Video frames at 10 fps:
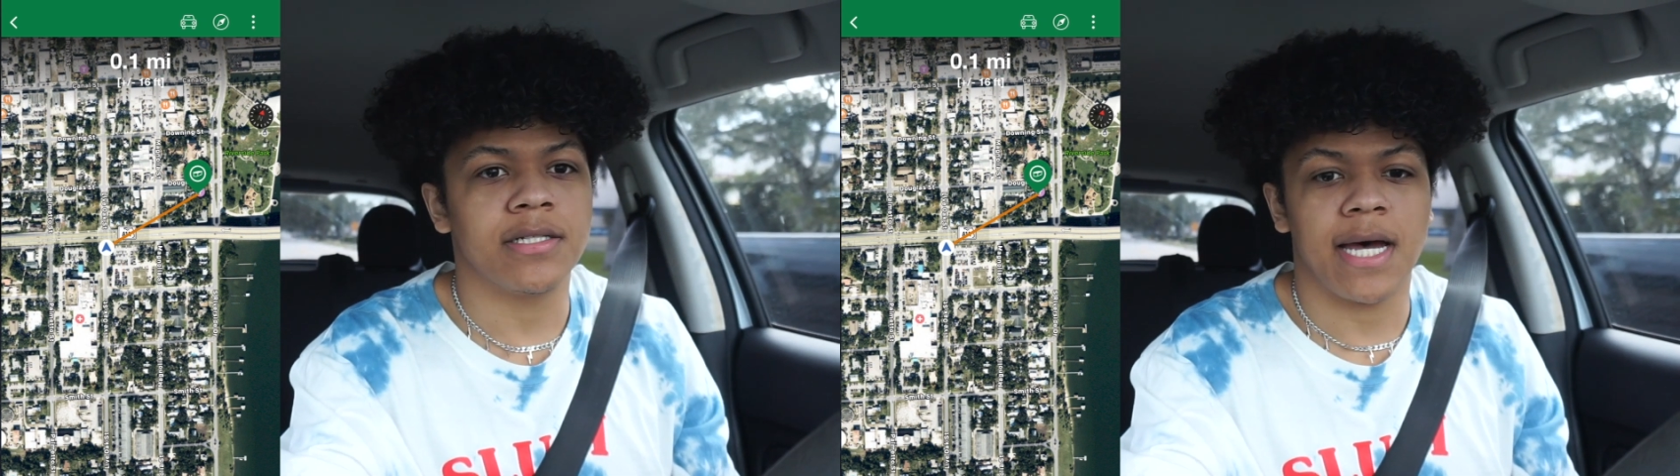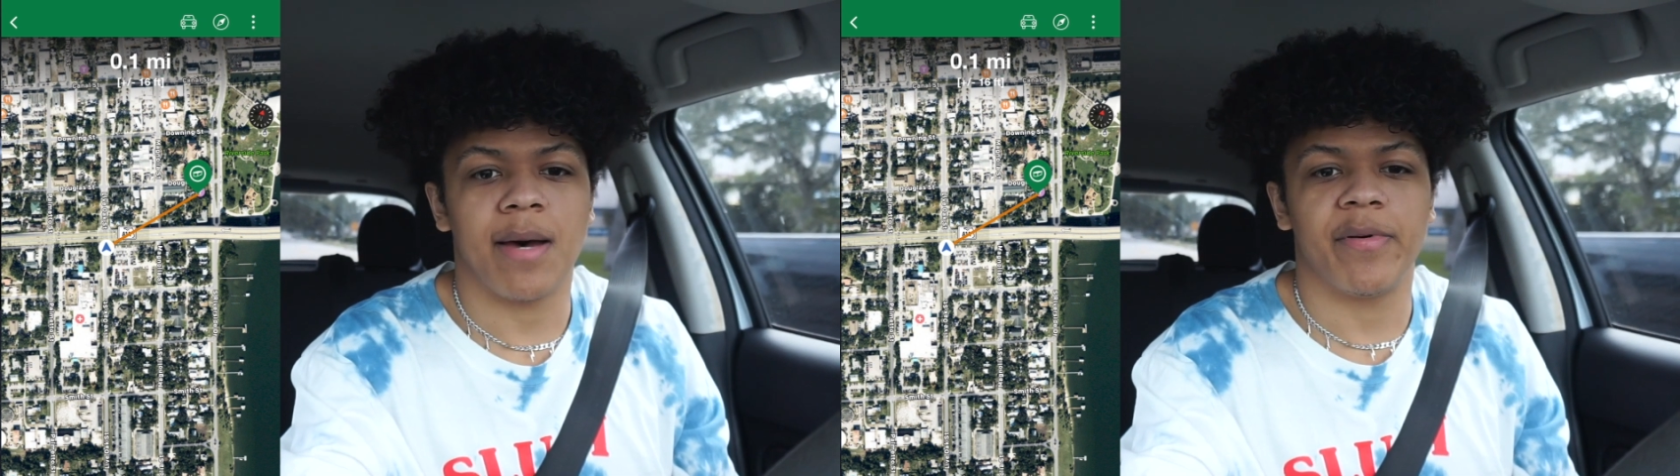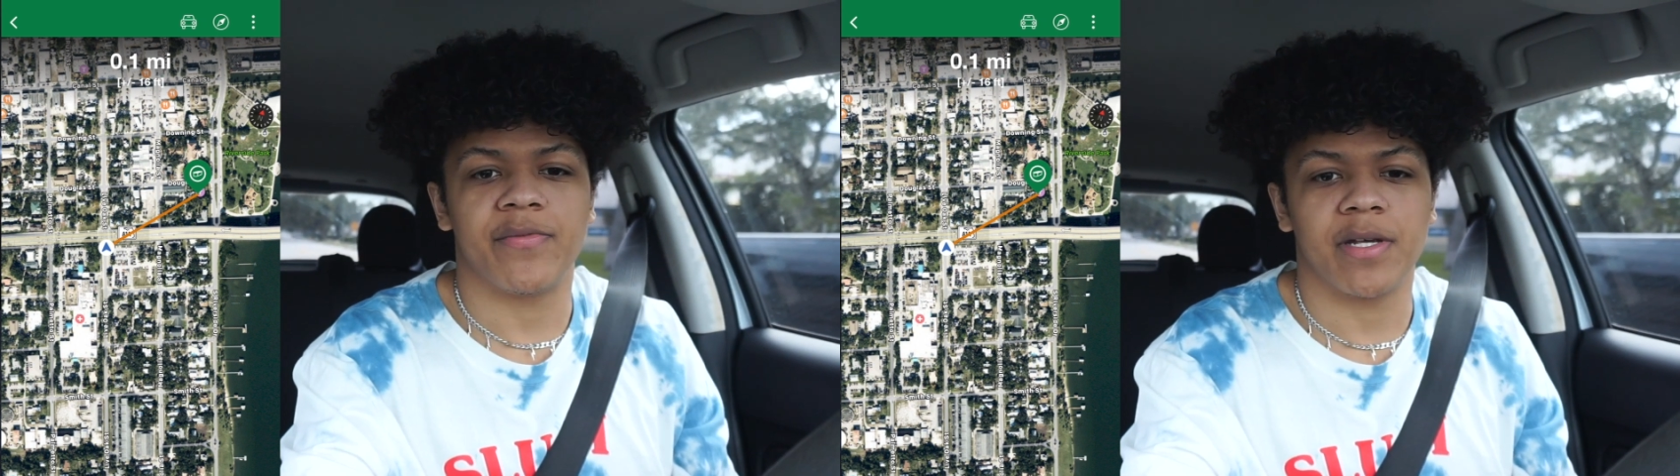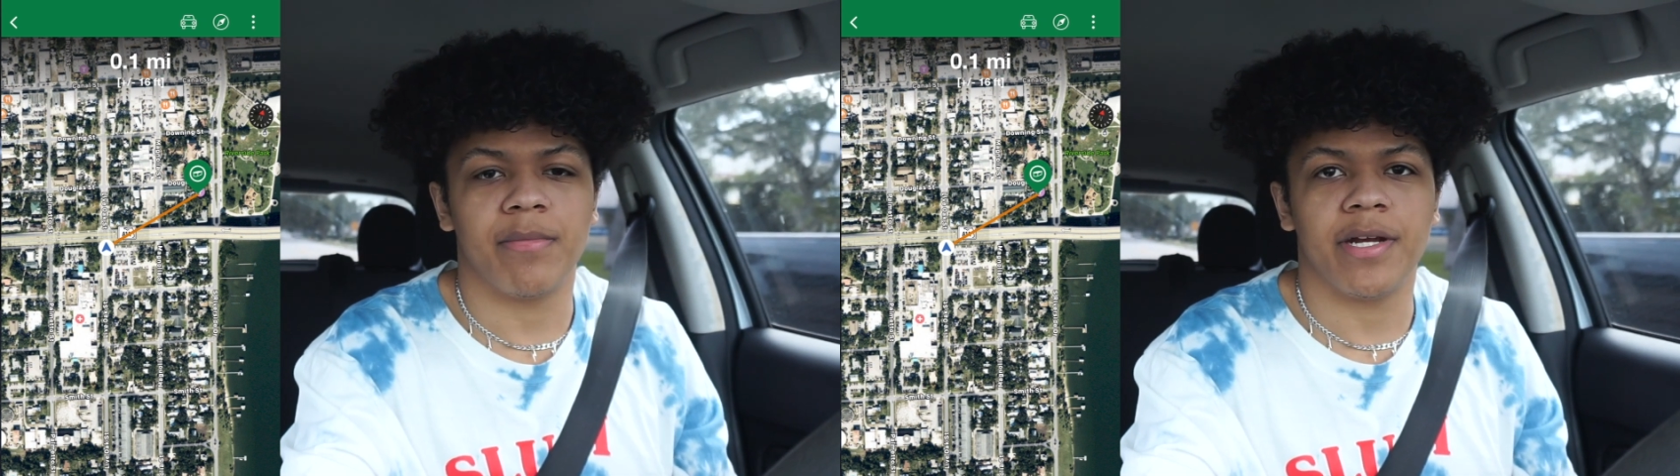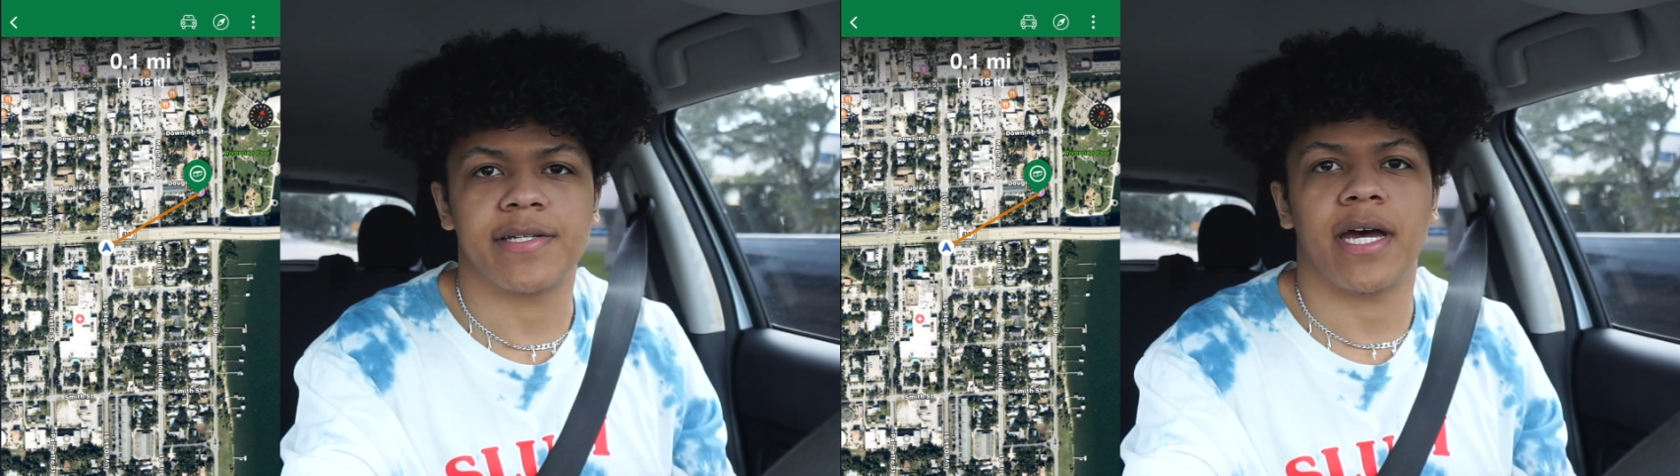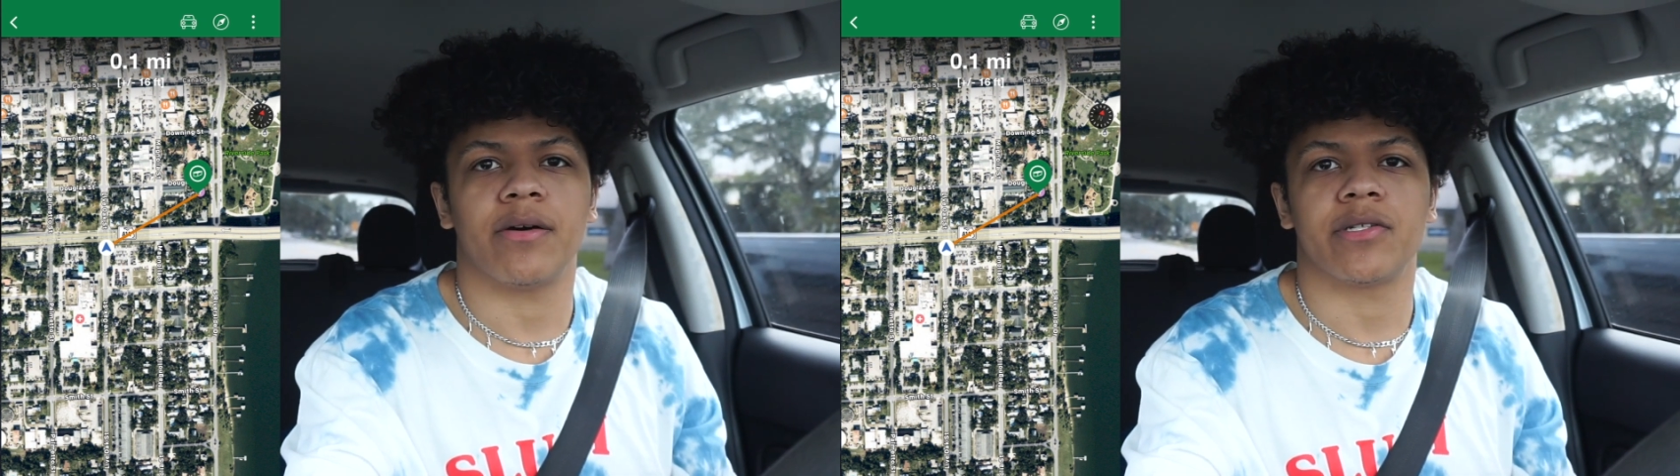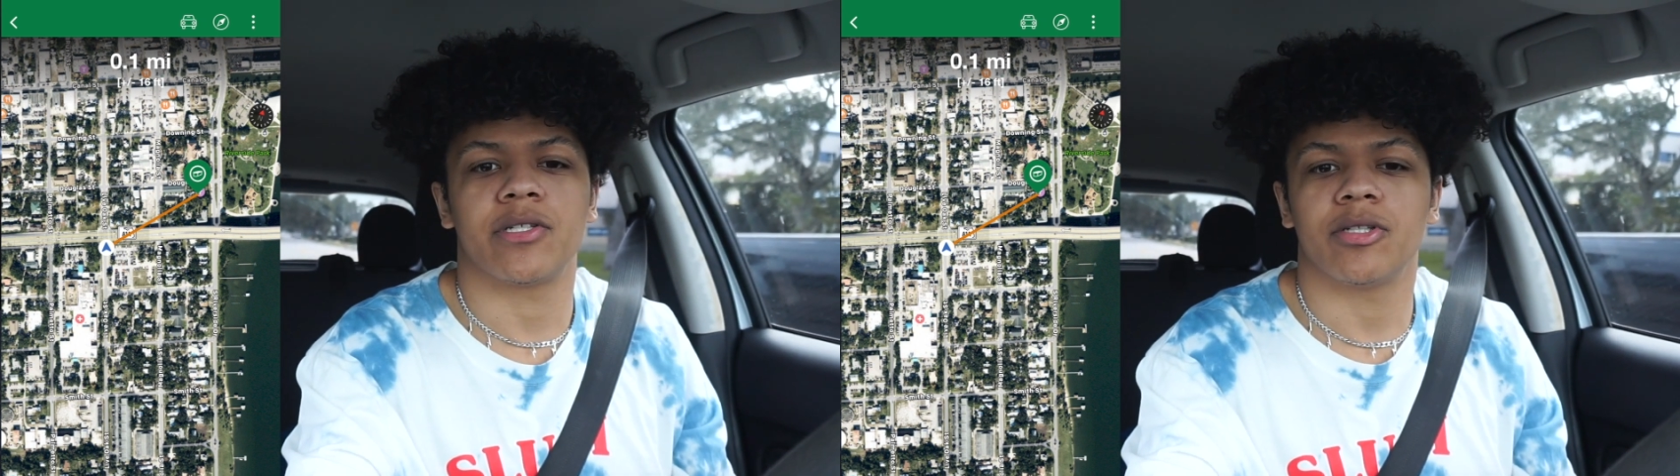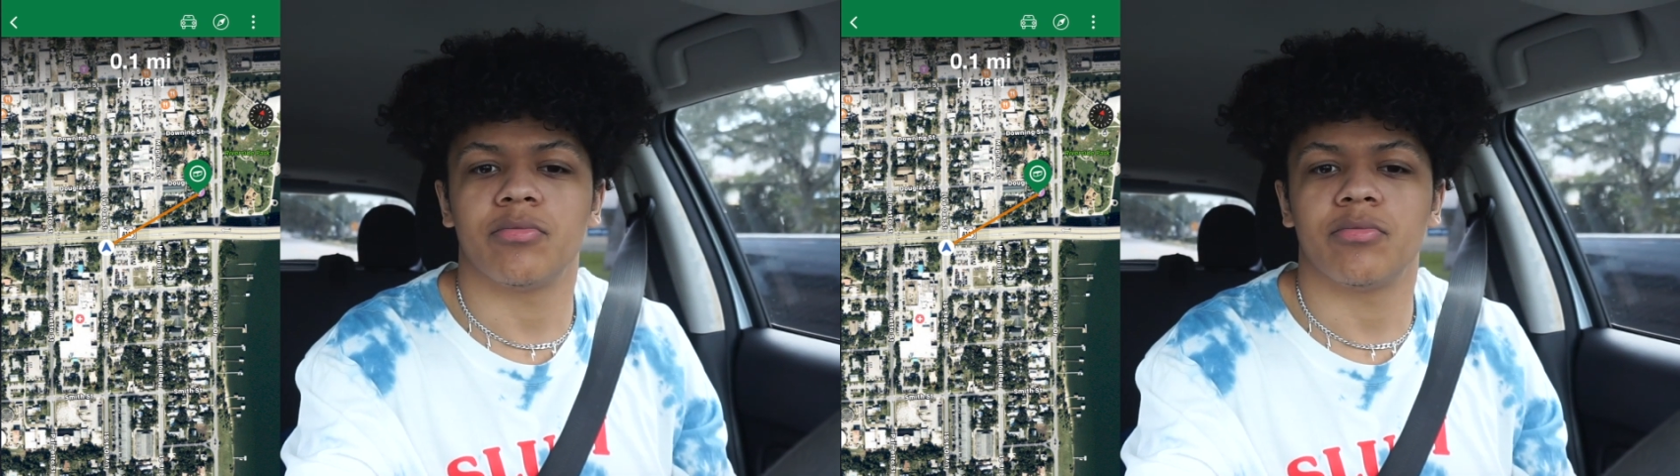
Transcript: top of somebody's house.